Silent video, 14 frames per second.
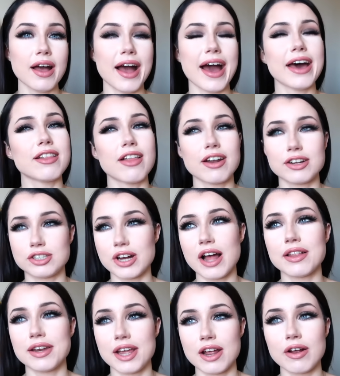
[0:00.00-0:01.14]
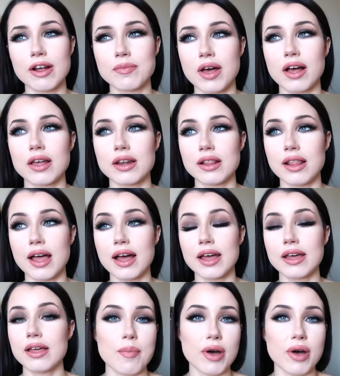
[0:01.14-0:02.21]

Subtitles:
I had a lot of trial and error, I'm not gonna lie.